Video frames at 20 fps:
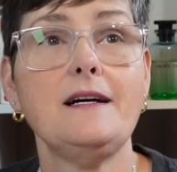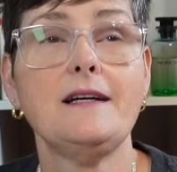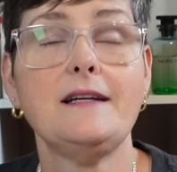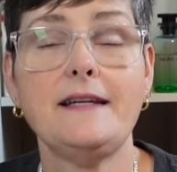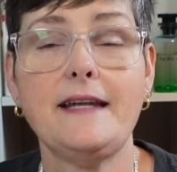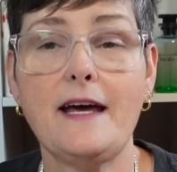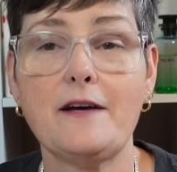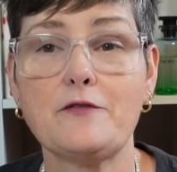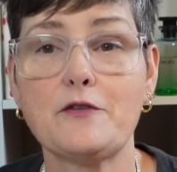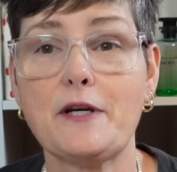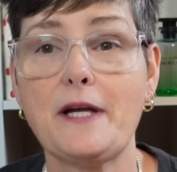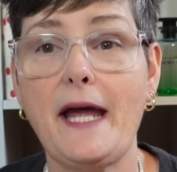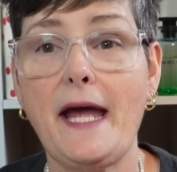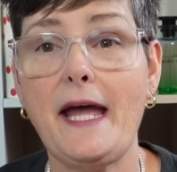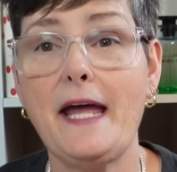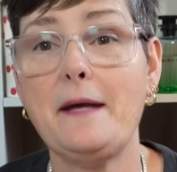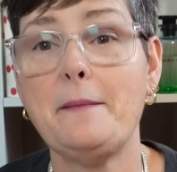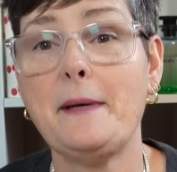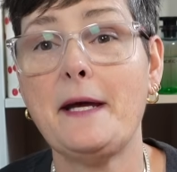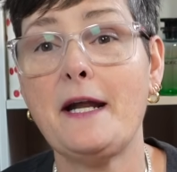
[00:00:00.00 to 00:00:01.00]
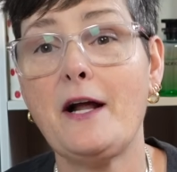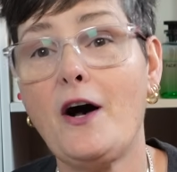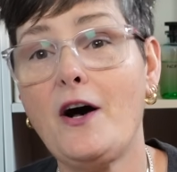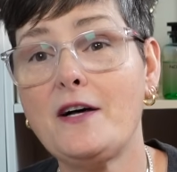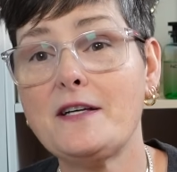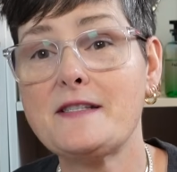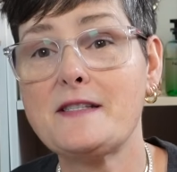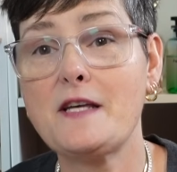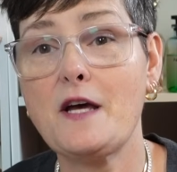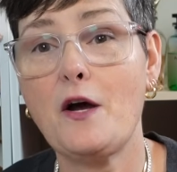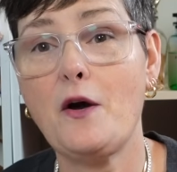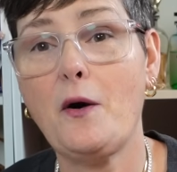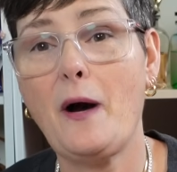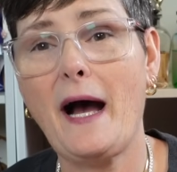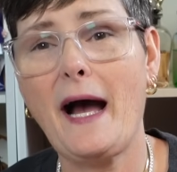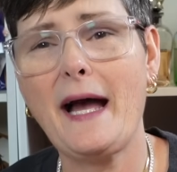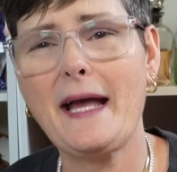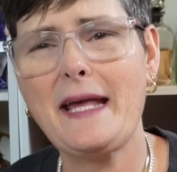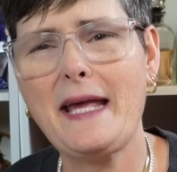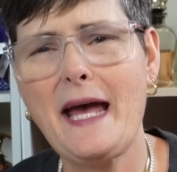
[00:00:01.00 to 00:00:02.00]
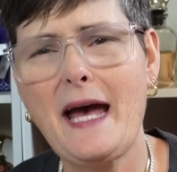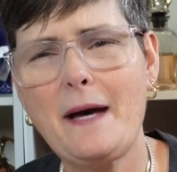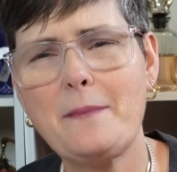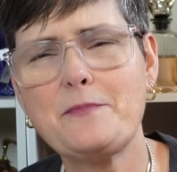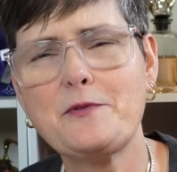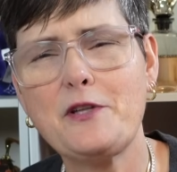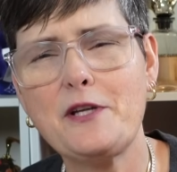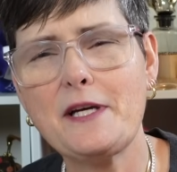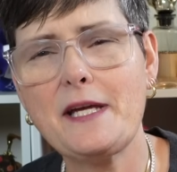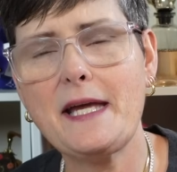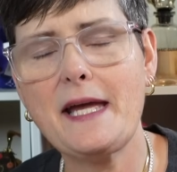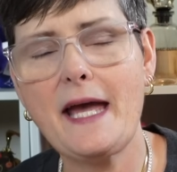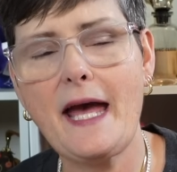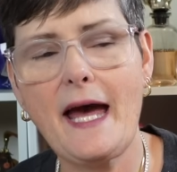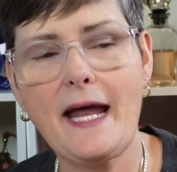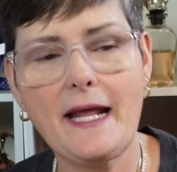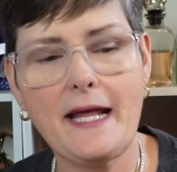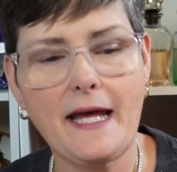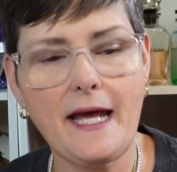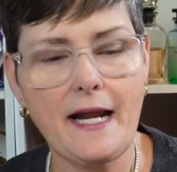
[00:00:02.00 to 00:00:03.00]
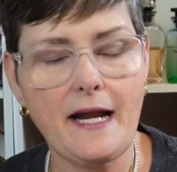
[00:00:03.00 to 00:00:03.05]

never came. And also I kept looking at it,